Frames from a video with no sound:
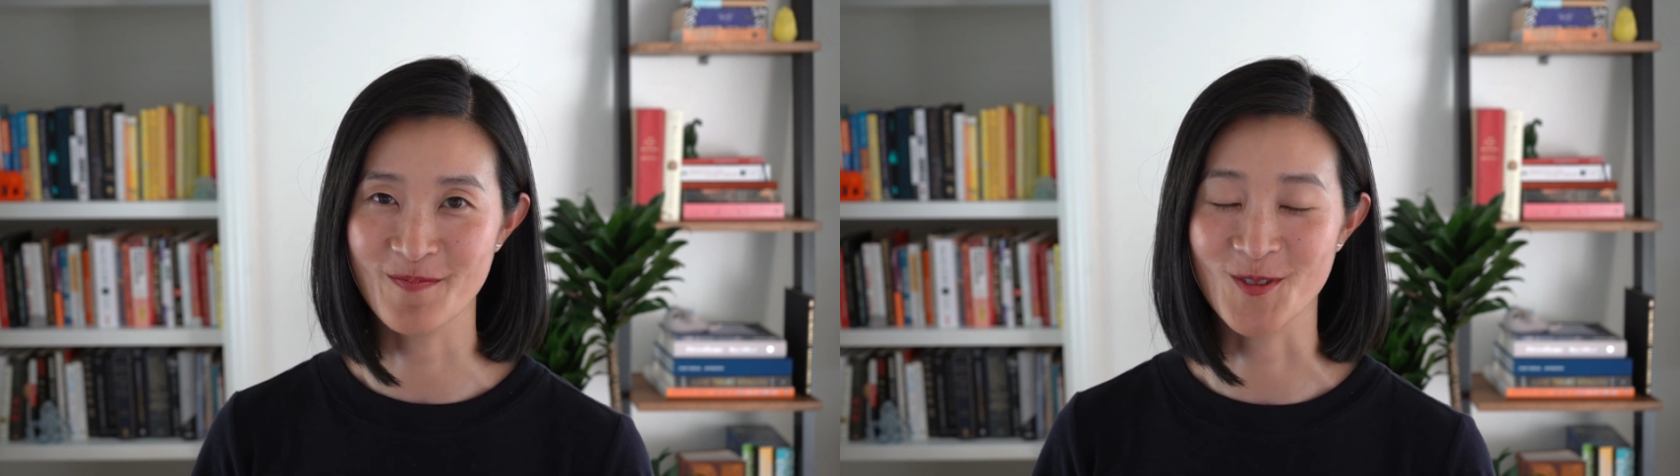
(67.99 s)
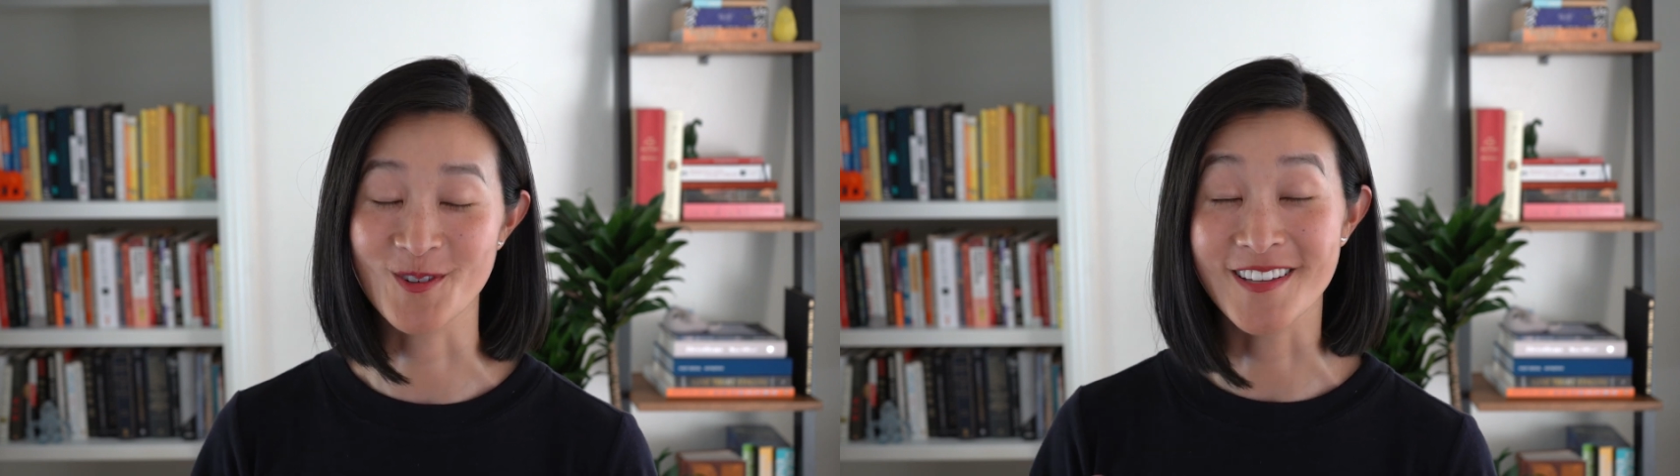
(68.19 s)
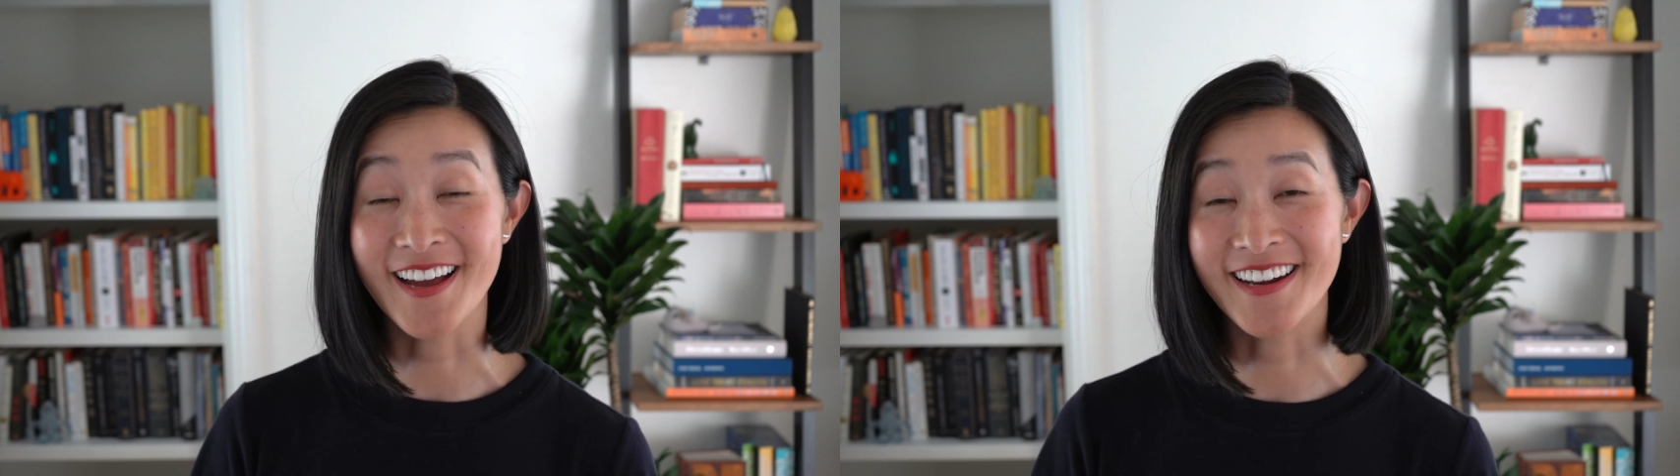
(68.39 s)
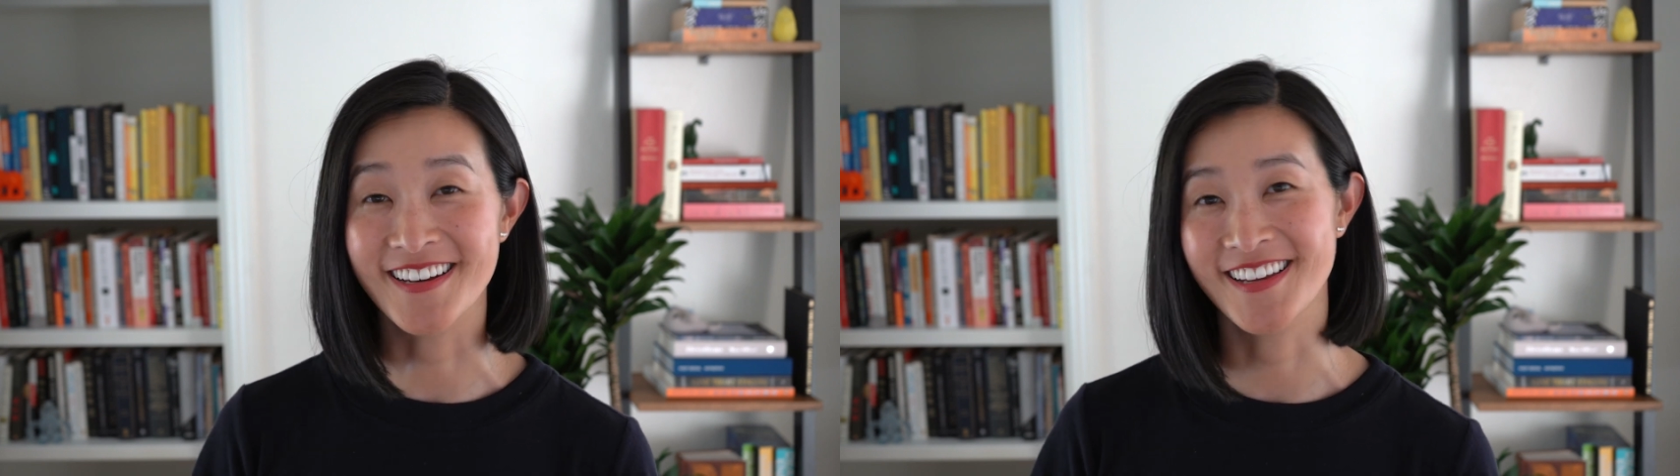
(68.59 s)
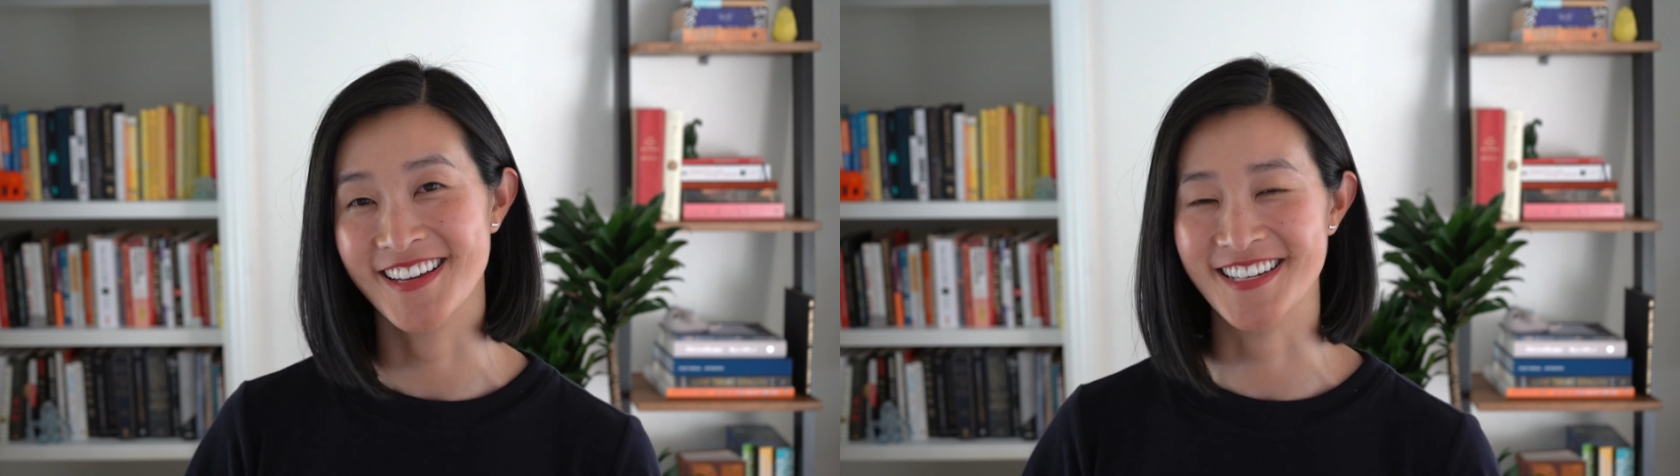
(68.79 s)
So
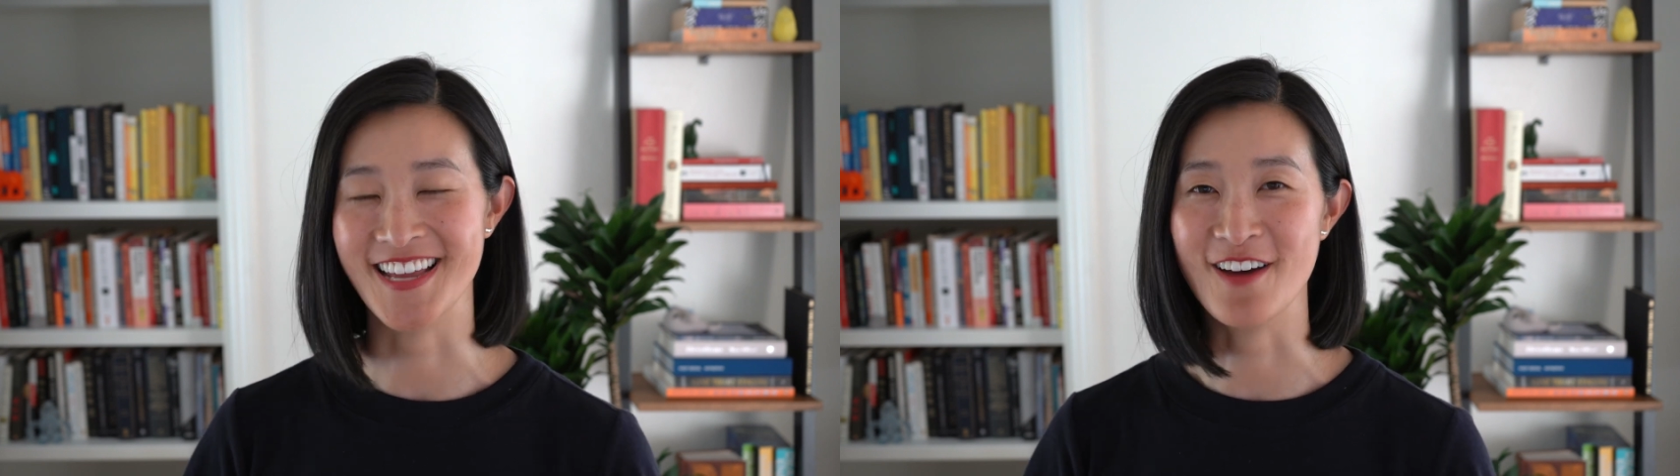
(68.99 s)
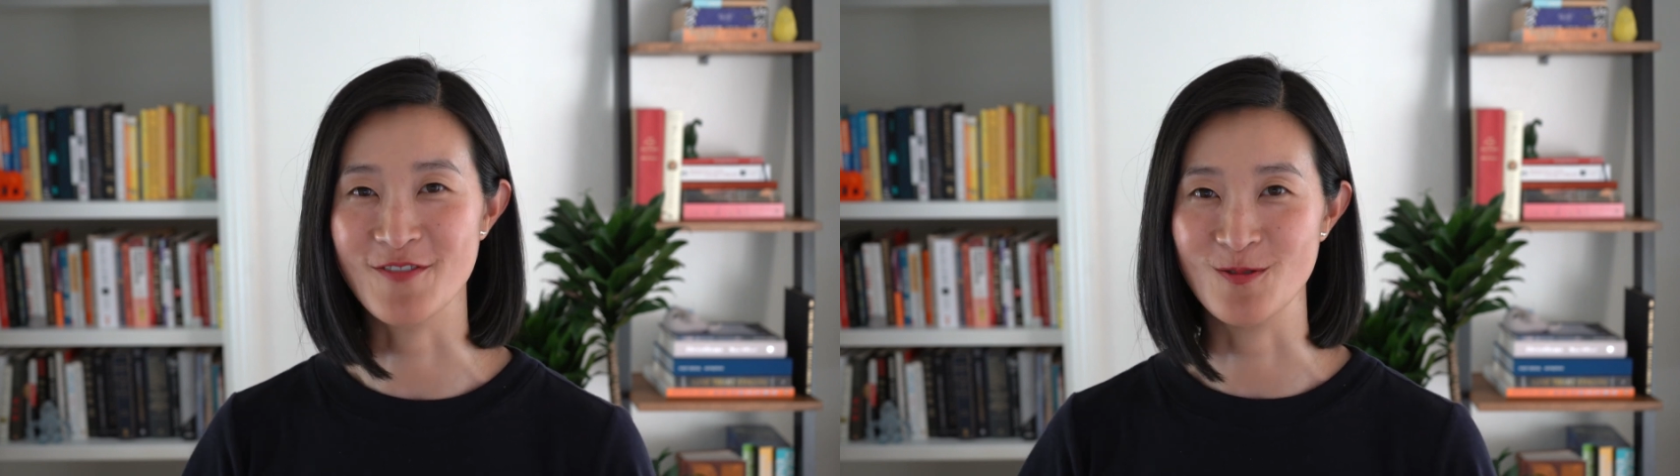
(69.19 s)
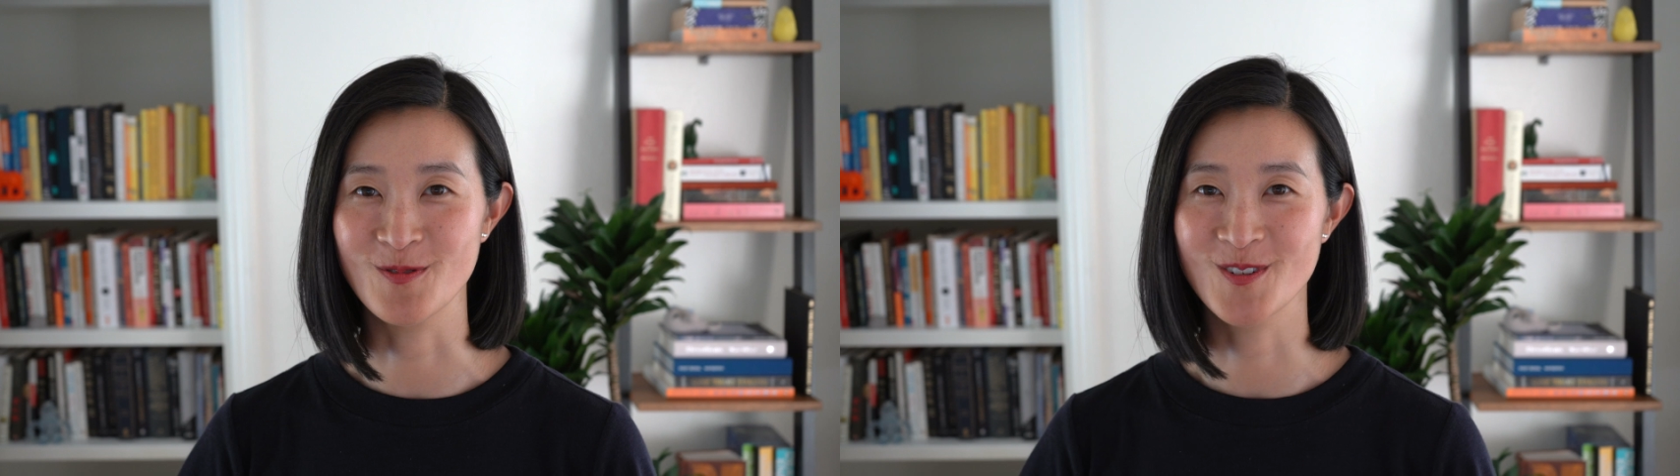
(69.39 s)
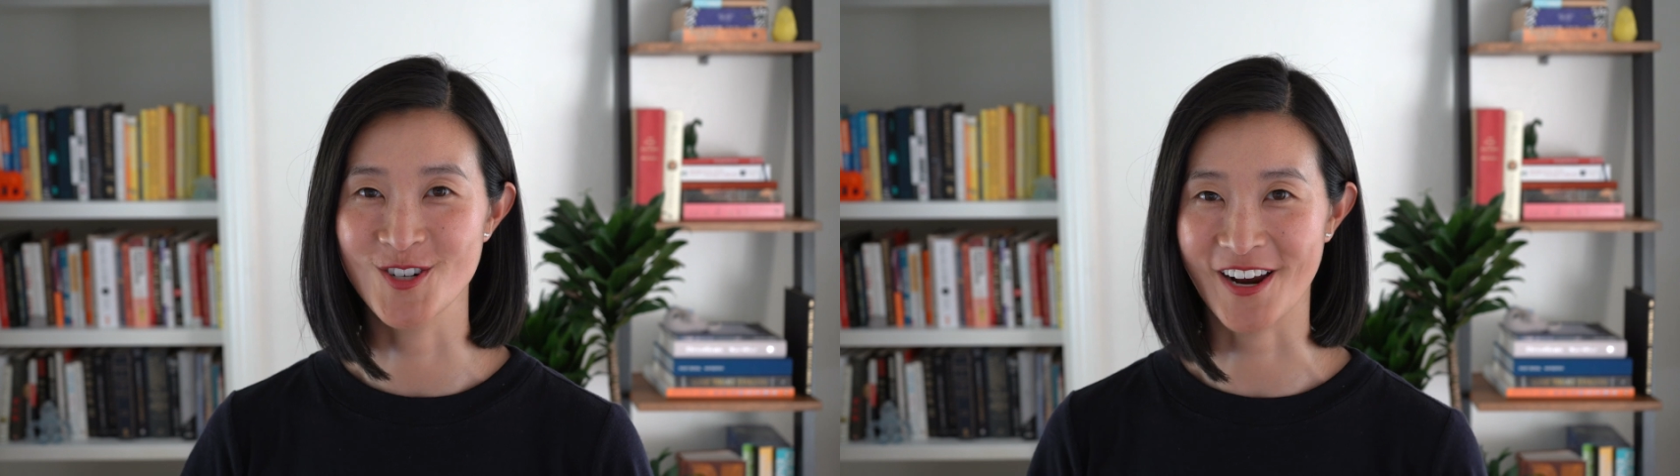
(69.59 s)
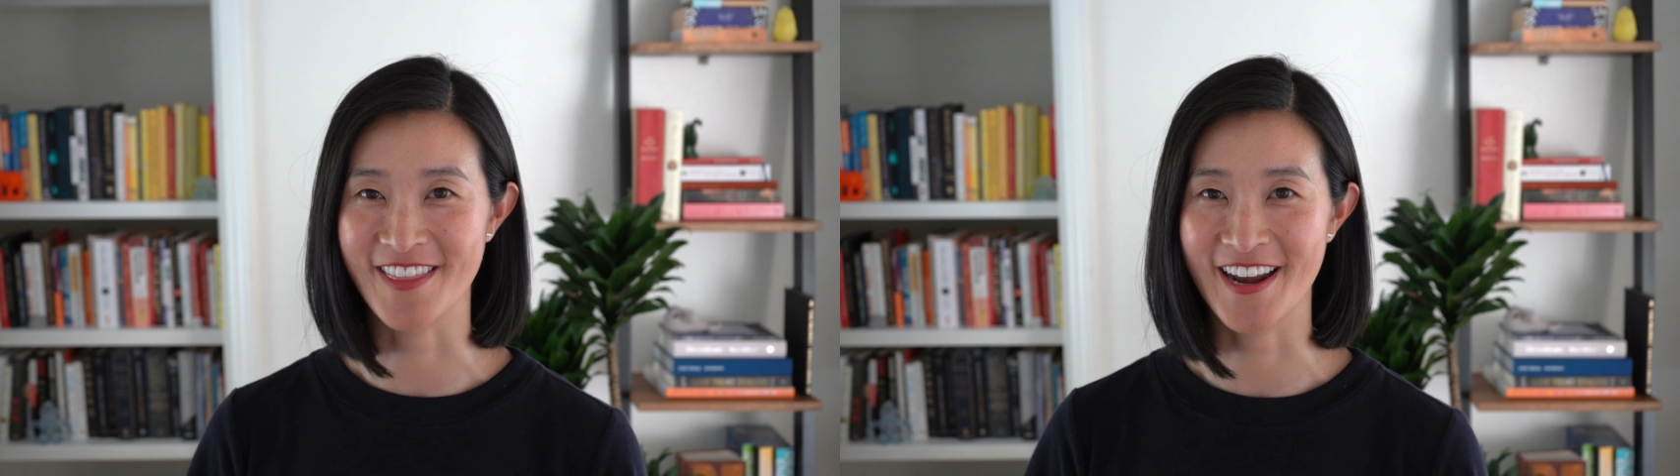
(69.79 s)
excited to have you
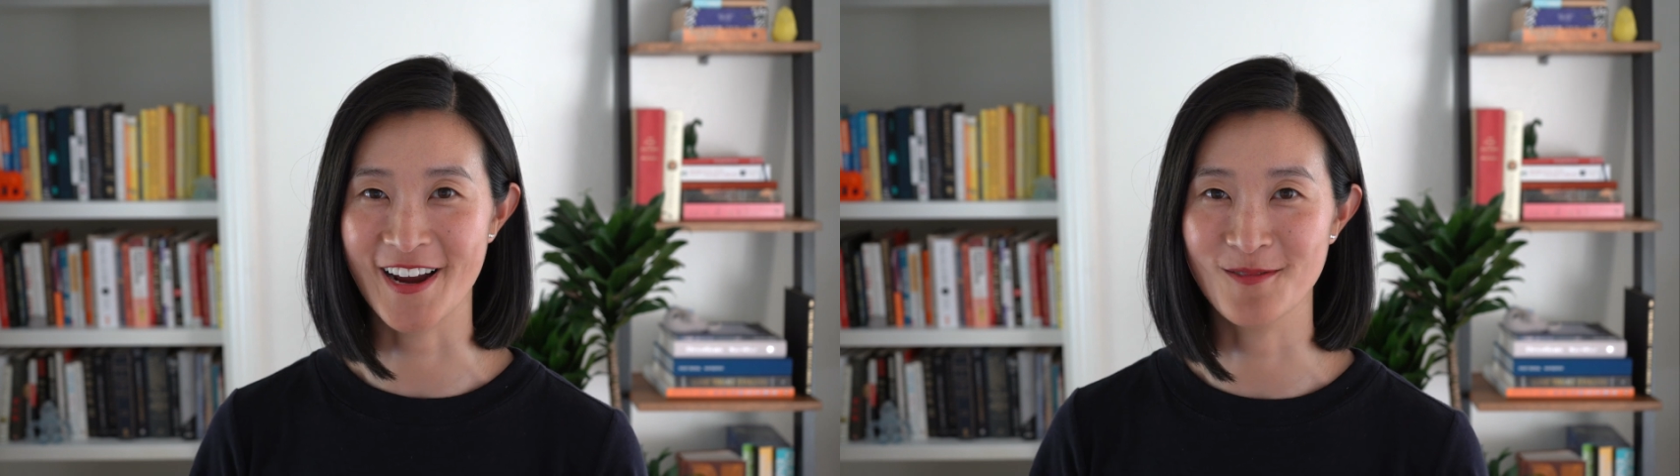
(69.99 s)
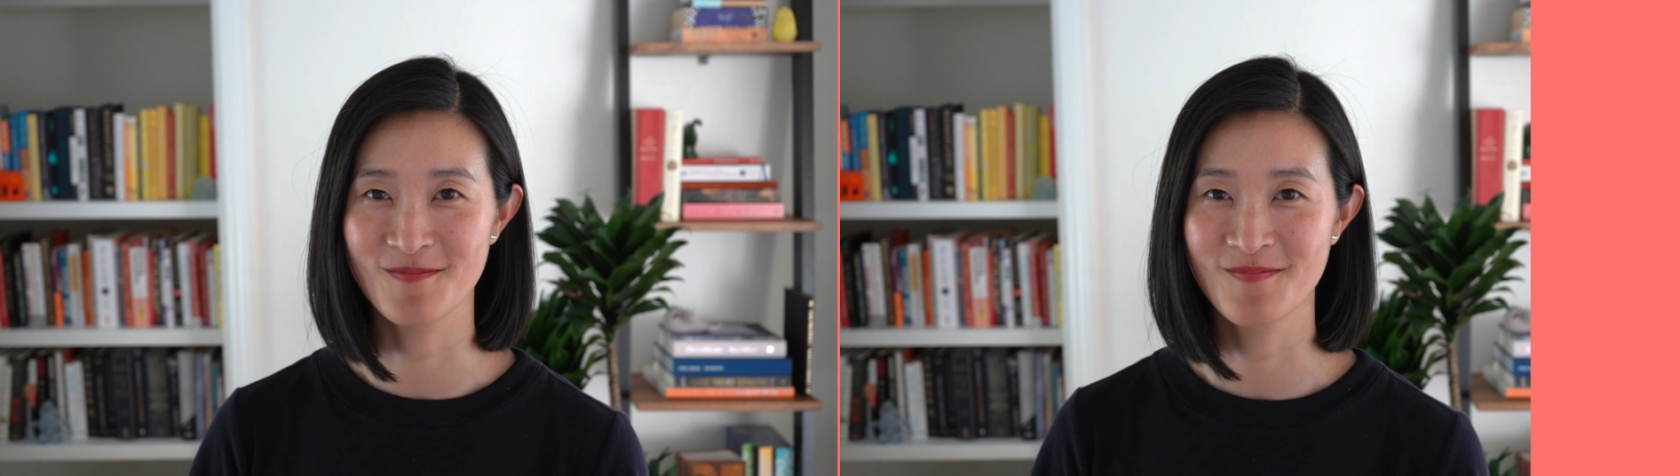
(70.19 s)
check that out.